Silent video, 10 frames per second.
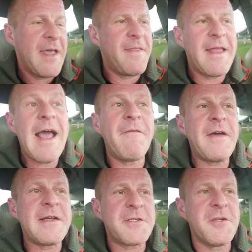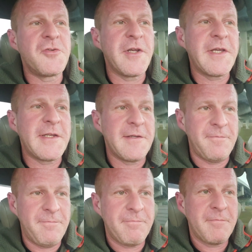And then how fast are you drinking it?
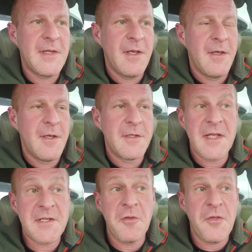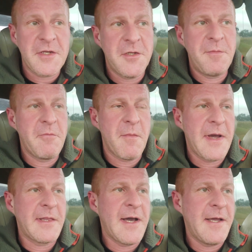So that's the other thing too. People
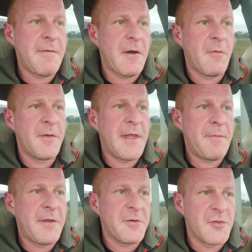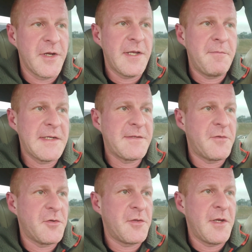might lie about their drinking, because
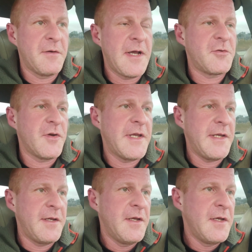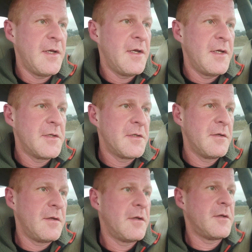if they're not drinking
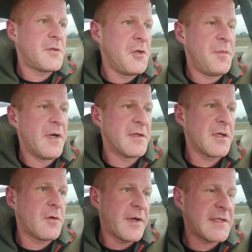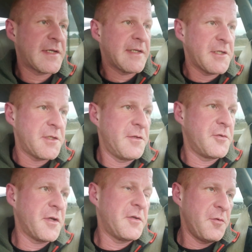2 beers in quick succession,
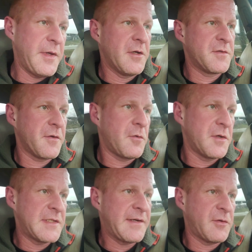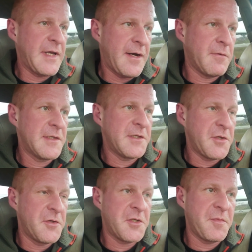they're drinking 2 beers over the course of several hours.
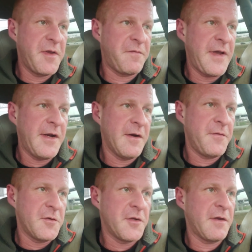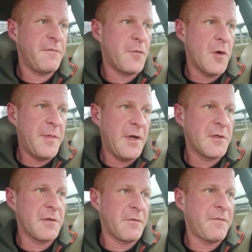And so just to be fair, if they're drinking 4
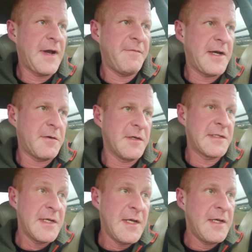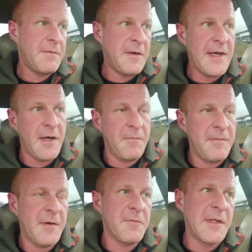beers over 5 hours, well,
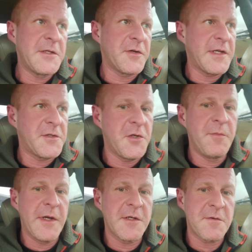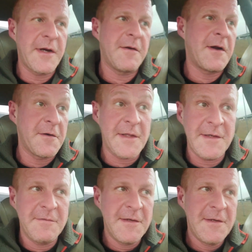they're really drinking 2 beers, right? Aren't
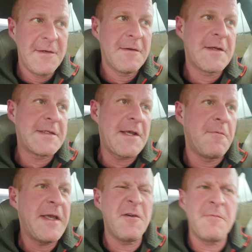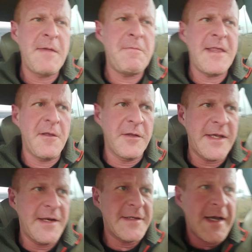they? Because maybe they
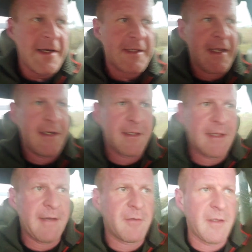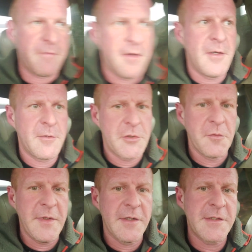only get intoxicated to the level of
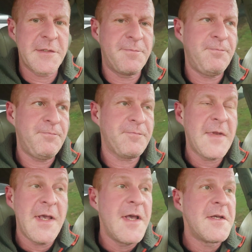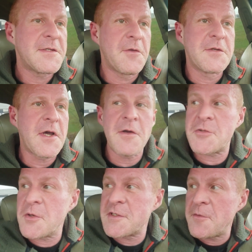2 beers. So there's all
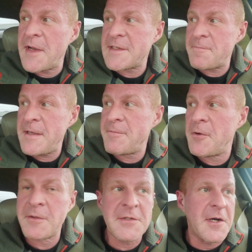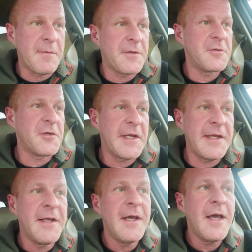sorts of ways that people will talk about their
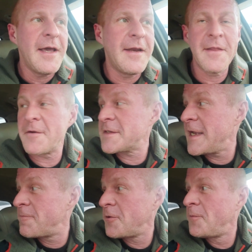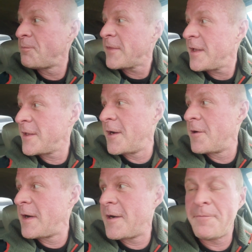drinking. Another example,
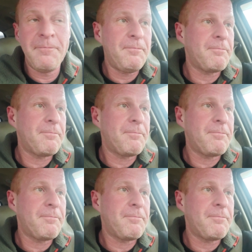a